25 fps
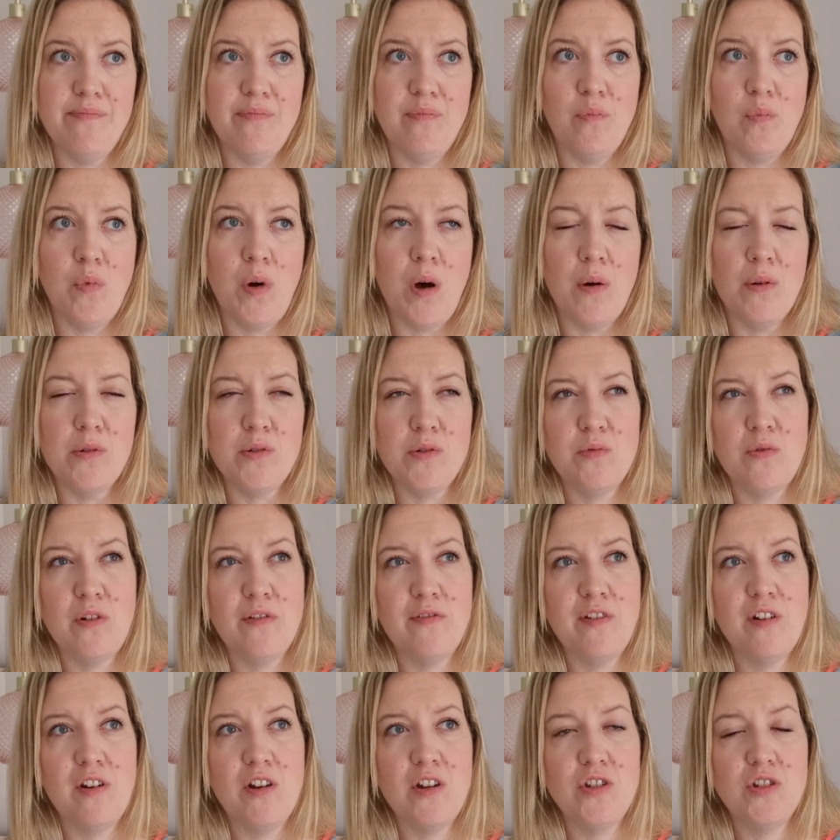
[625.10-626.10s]
what I was
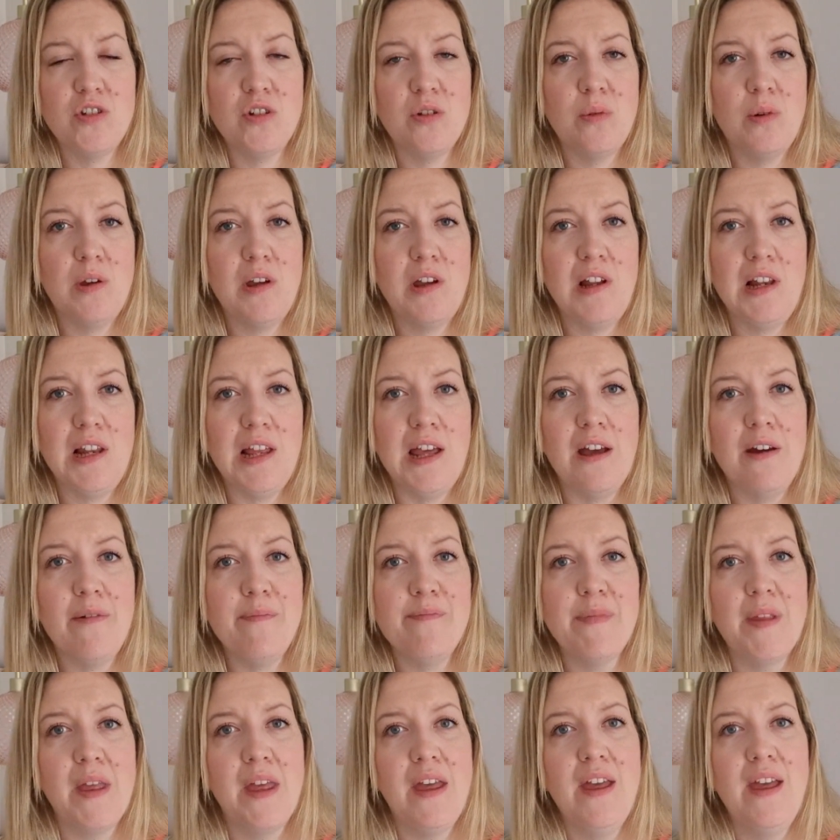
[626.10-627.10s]
referring to earlier.
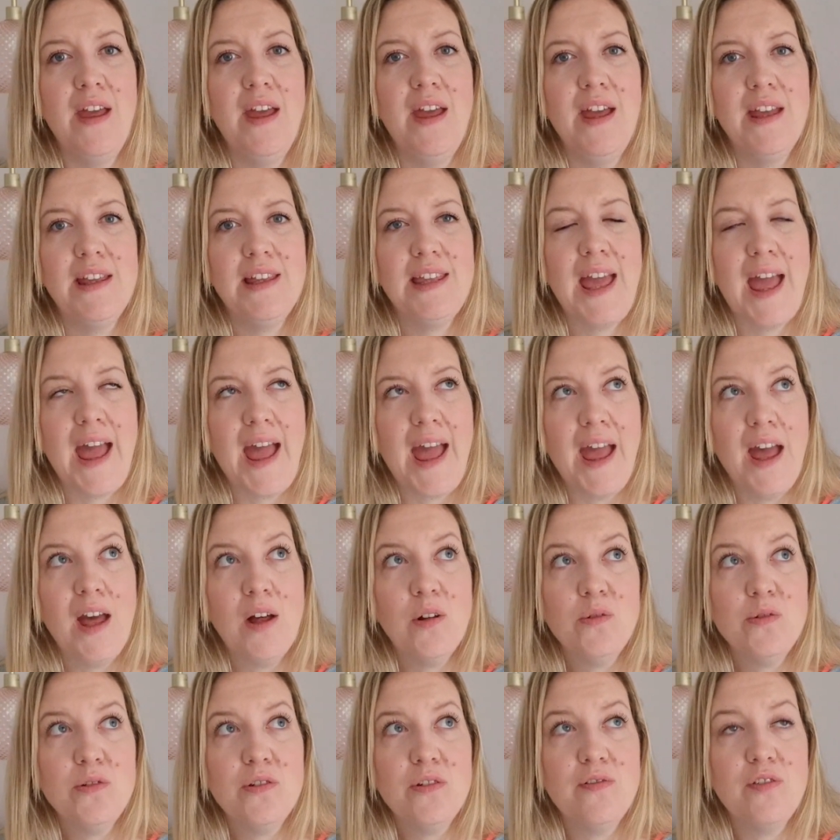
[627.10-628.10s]
Get
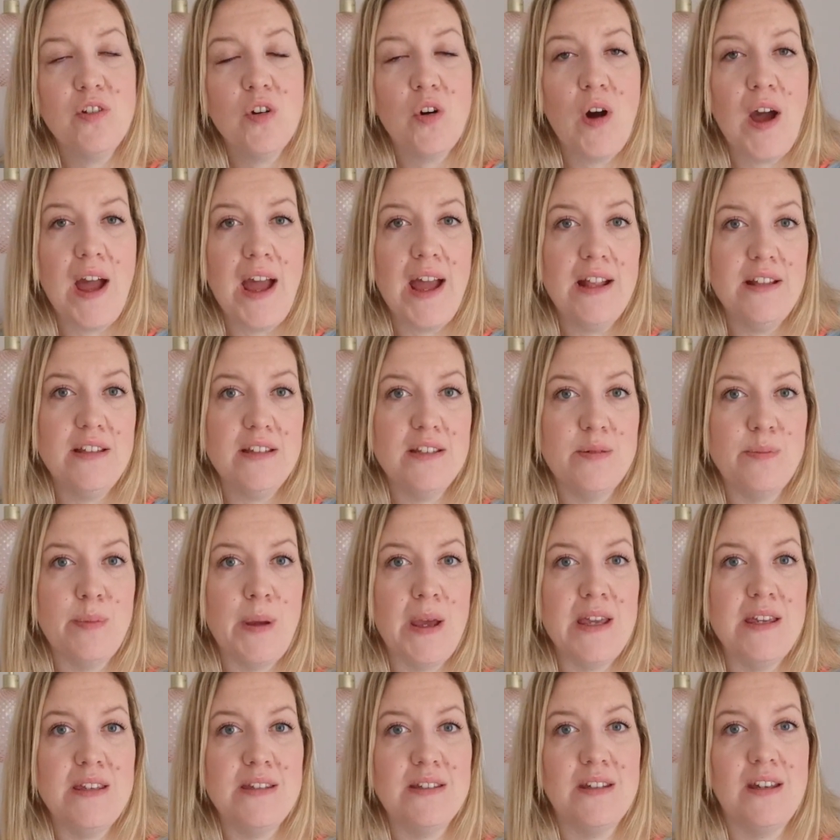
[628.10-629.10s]
out of your head
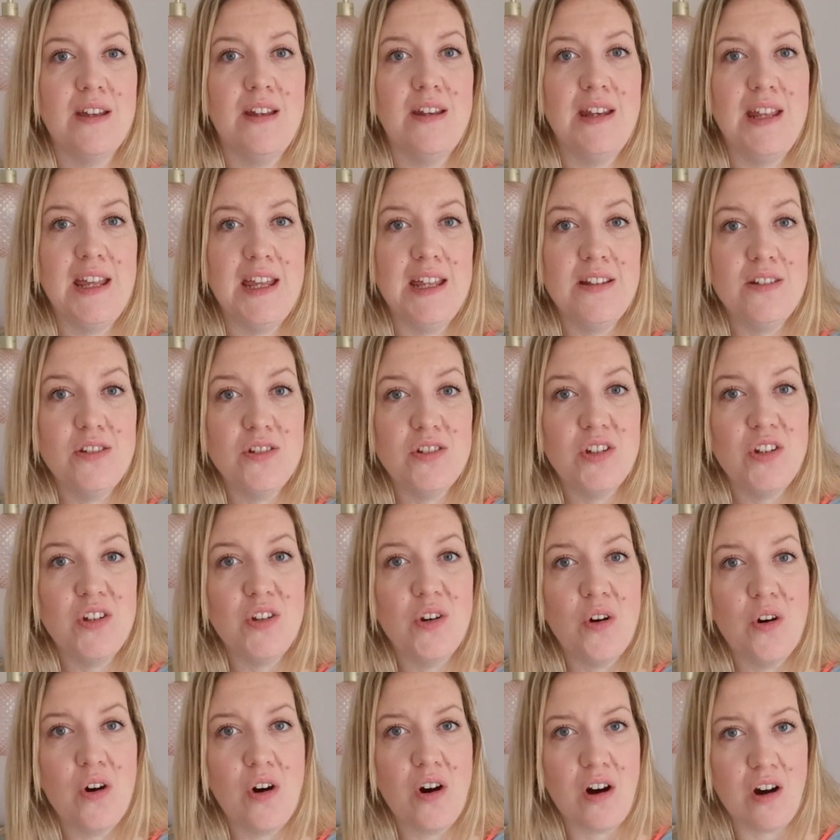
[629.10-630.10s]
space and into
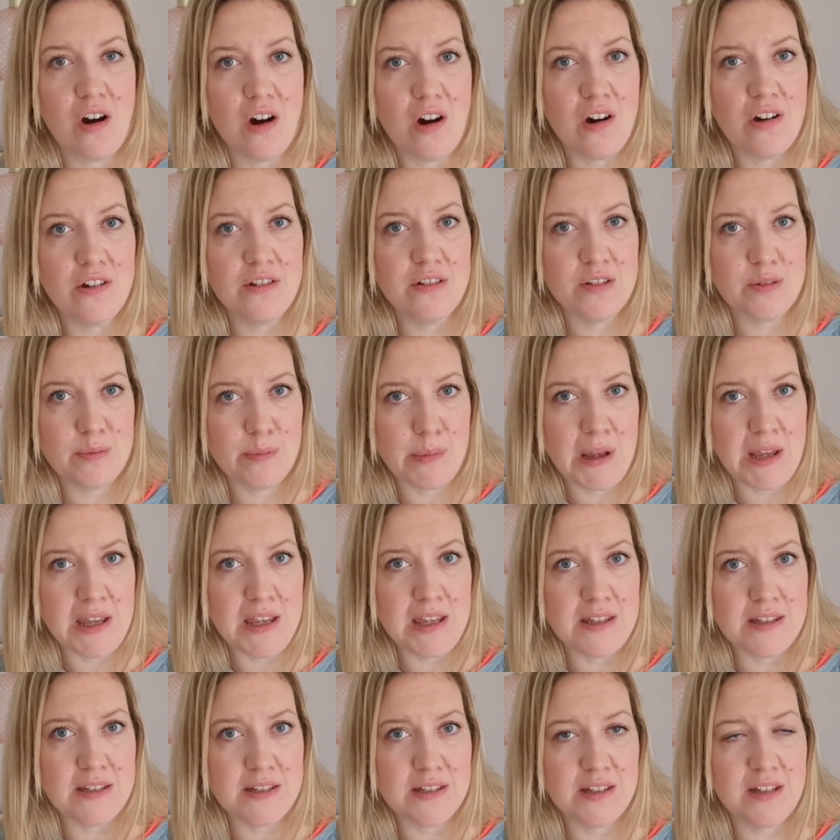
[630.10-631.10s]
your heart
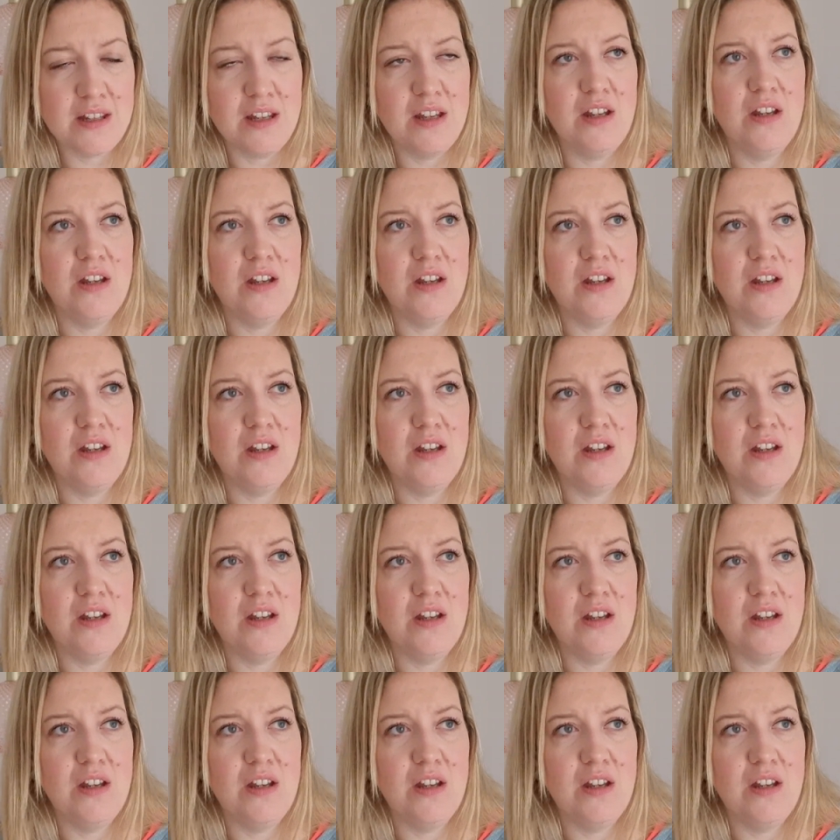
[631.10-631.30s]
space.